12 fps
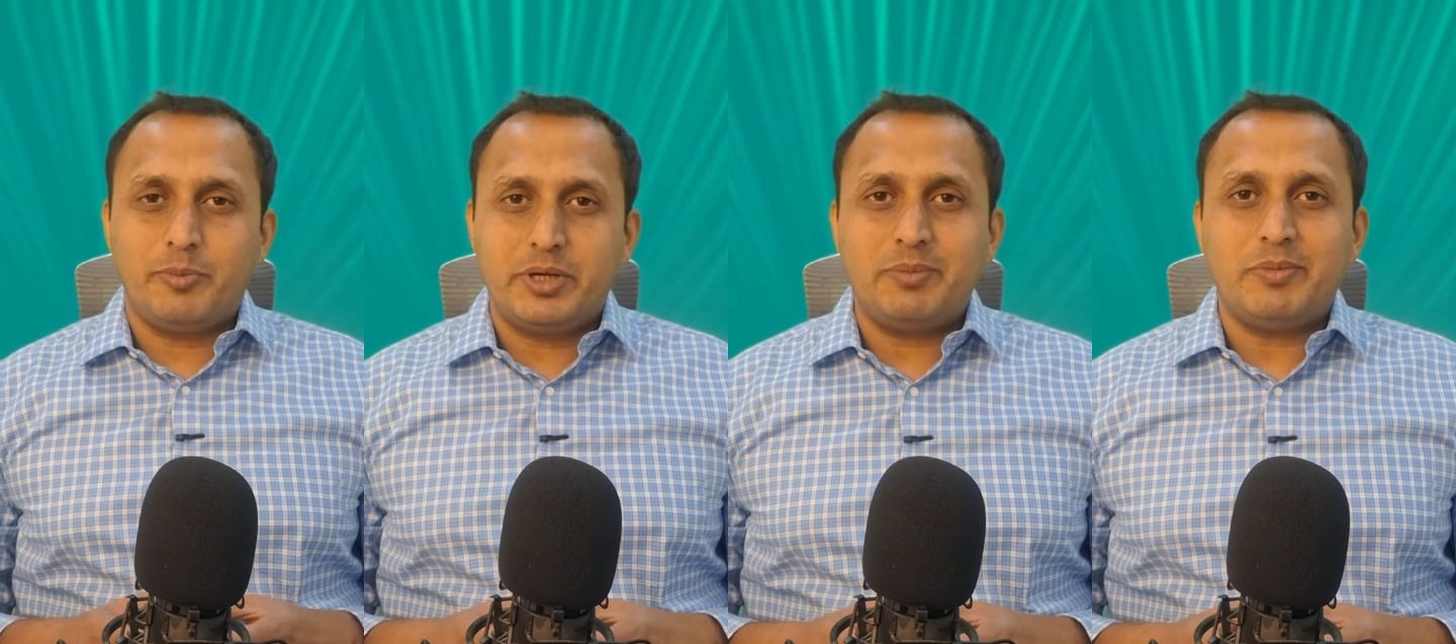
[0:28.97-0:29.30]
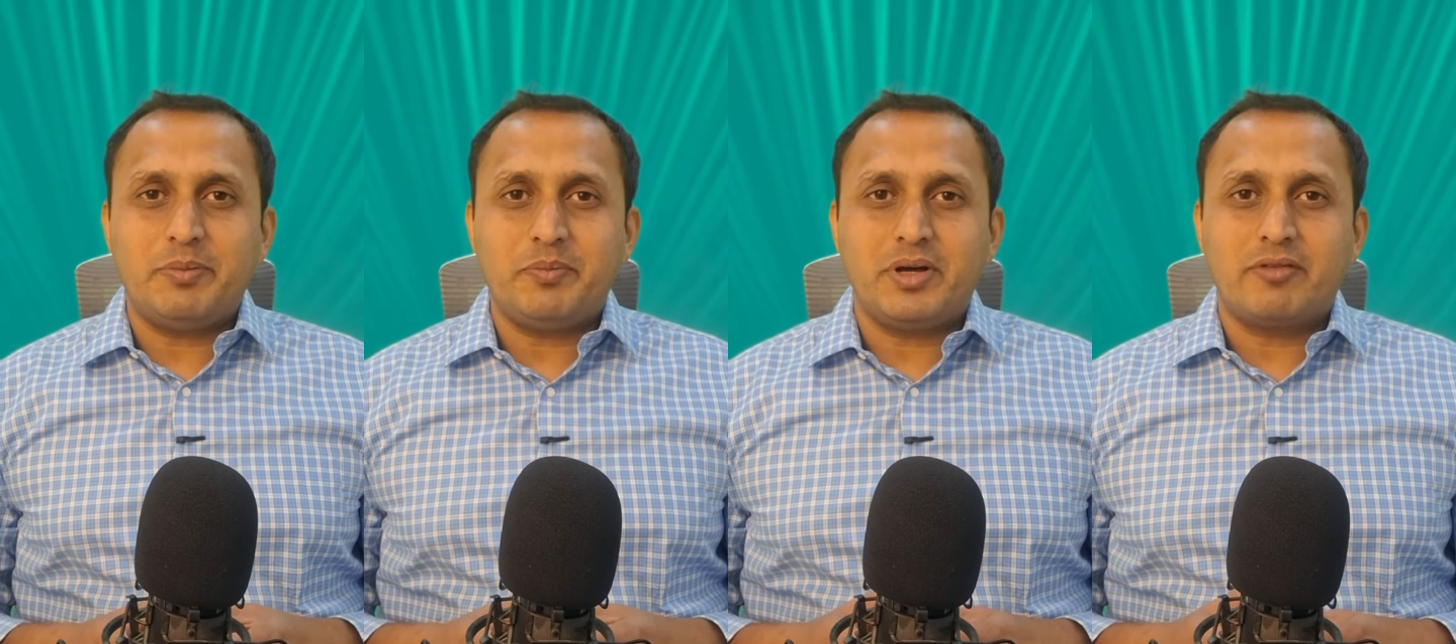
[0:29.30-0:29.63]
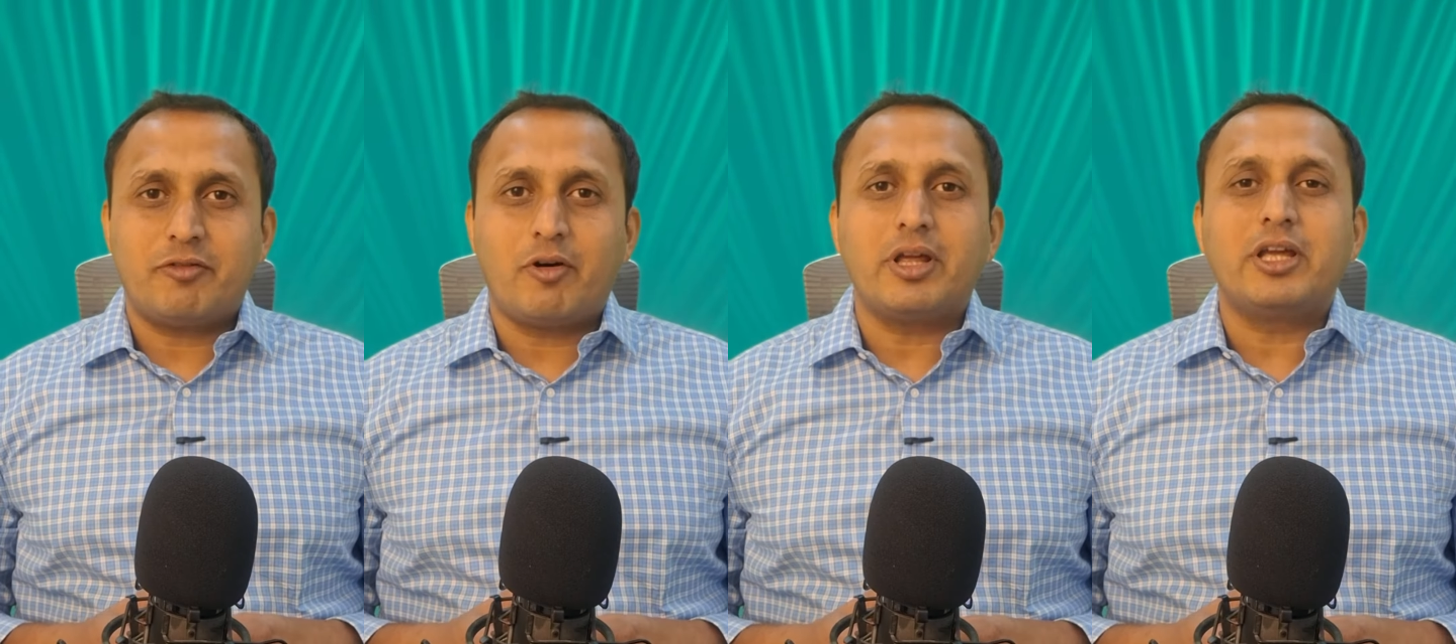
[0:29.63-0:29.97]
committee member
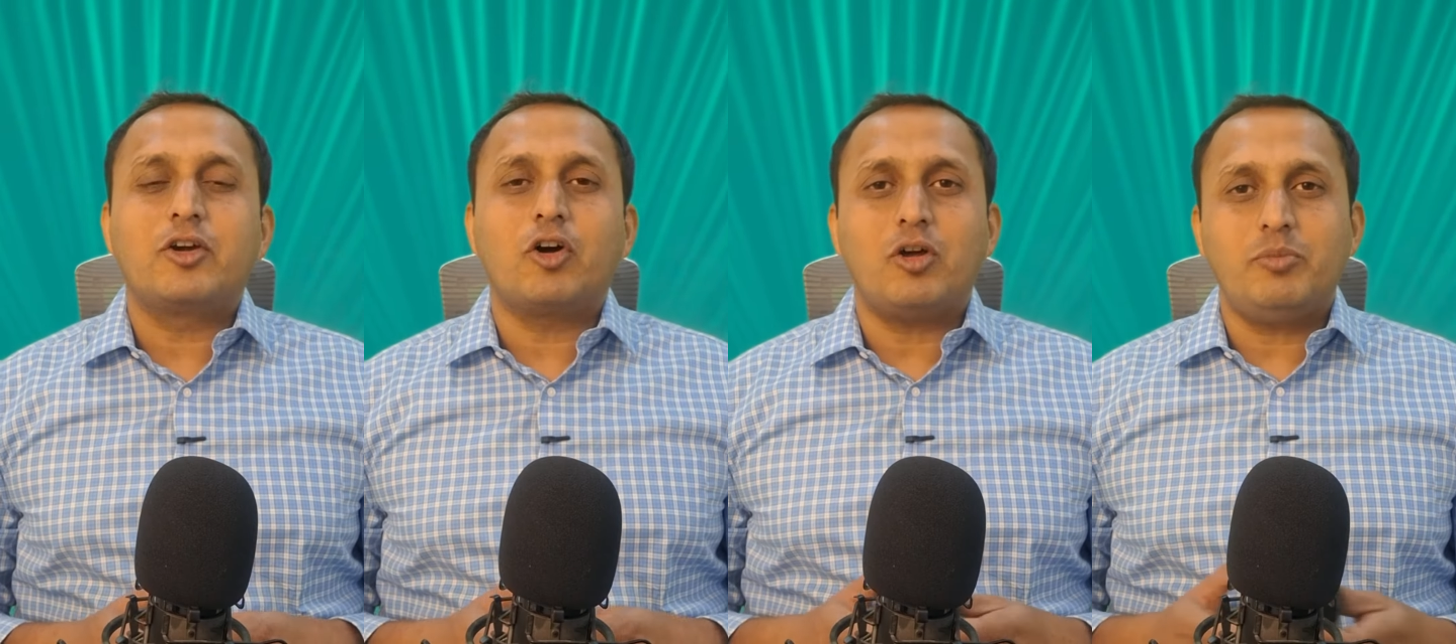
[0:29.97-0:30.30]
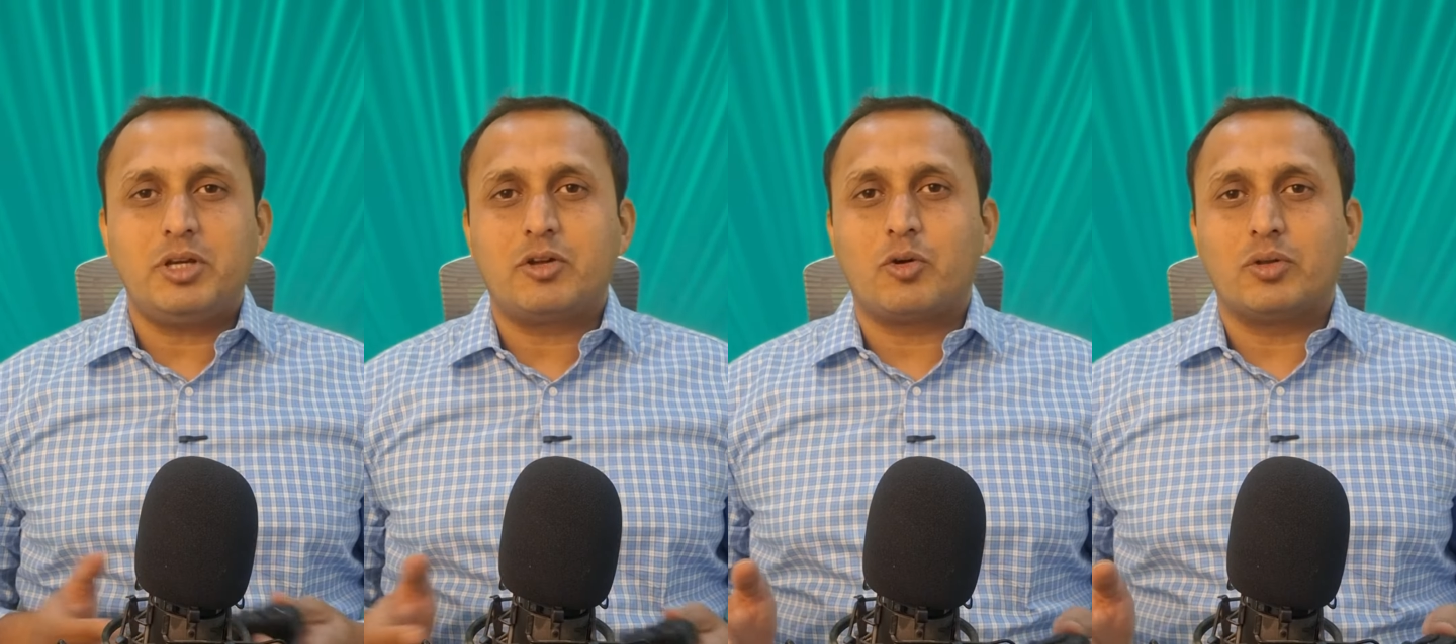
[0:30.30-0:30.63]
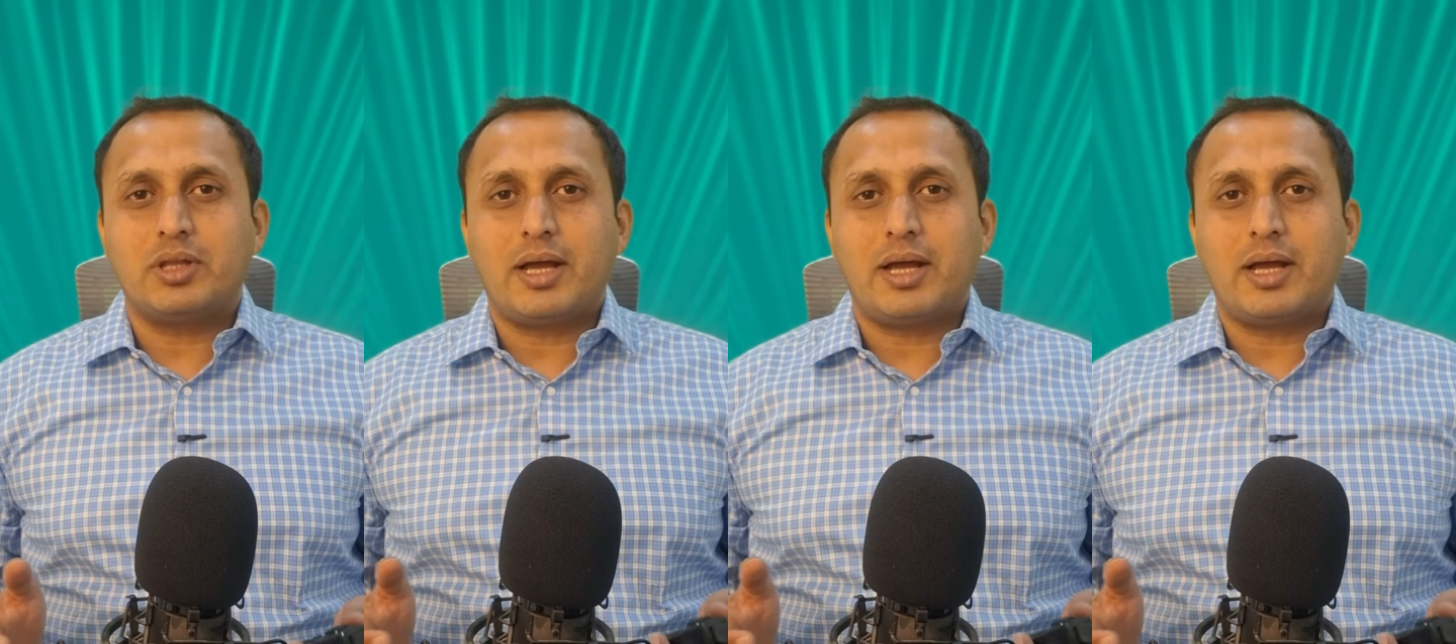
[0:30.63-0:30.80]
for economic growth,